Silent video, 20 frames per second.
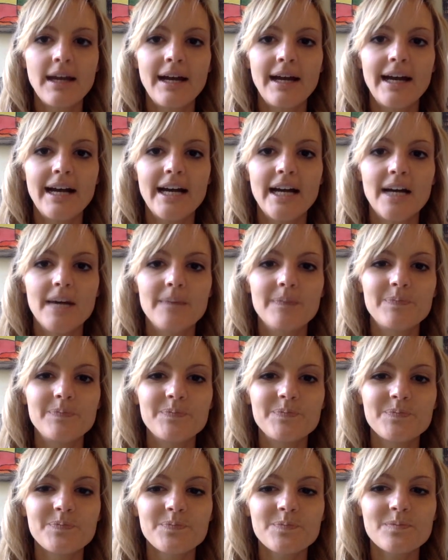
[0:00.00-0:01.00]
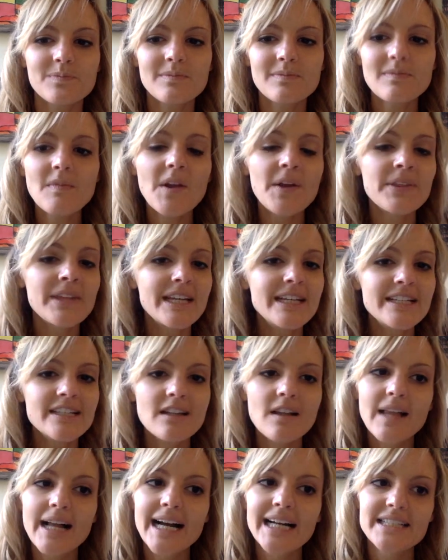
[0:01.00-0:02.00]
They
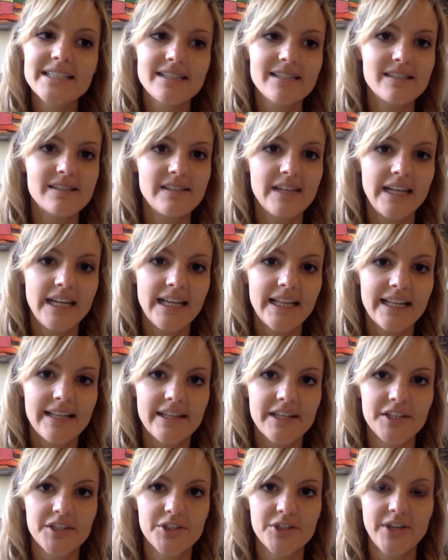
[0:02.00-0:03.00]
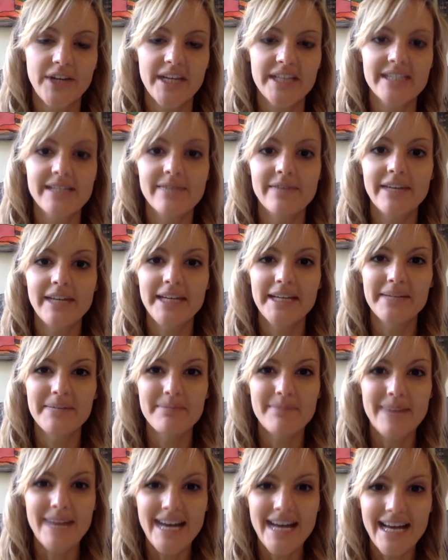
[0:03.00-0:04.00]
neglect to see that there's creativity in
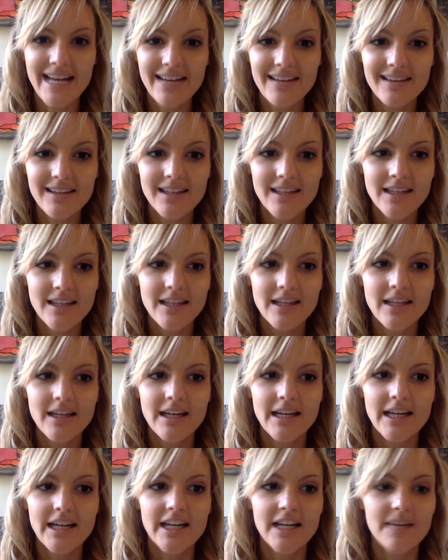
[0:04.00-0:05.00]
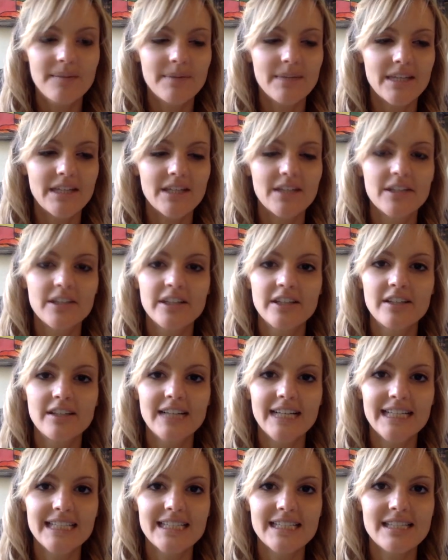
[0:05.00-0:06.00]
math. They
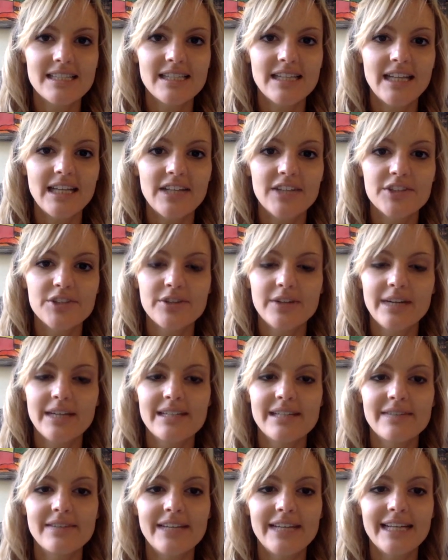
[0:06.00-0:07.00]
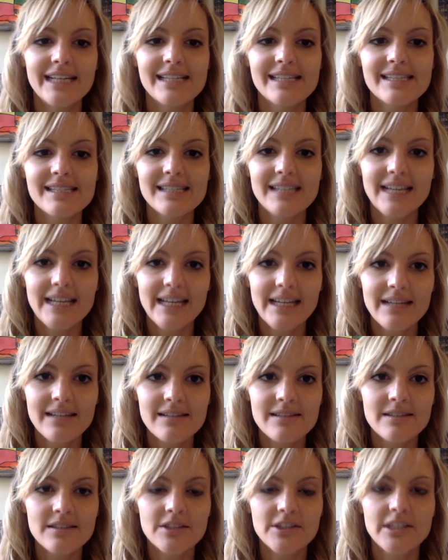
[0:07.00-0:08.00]
neglect to see there's creativity in
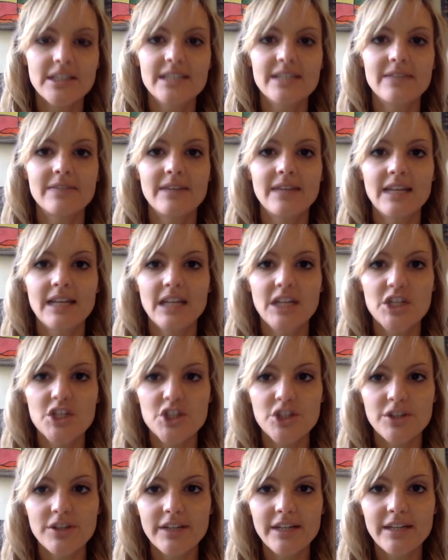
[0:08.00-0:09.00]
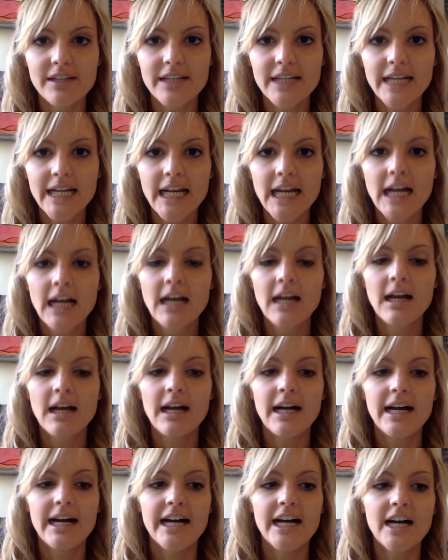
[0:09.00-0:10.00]
science, creativity in engineering.
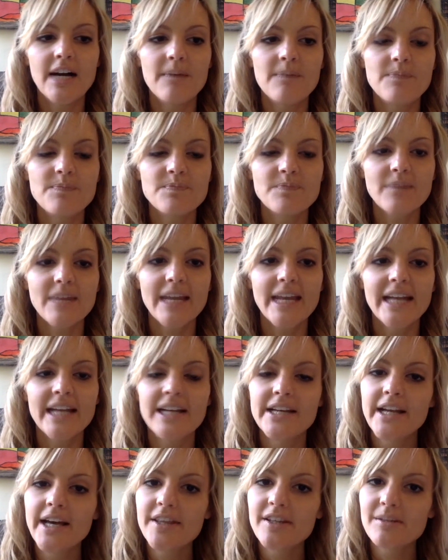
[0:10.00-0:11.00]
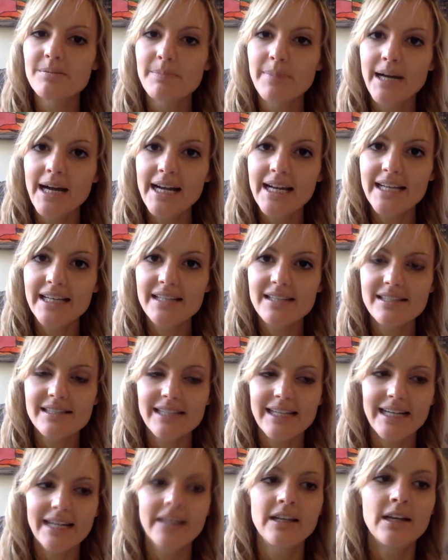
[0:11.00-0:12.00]
And another bias
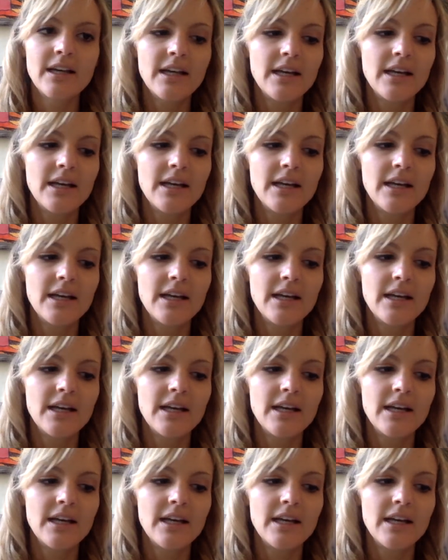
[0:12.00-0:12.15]
that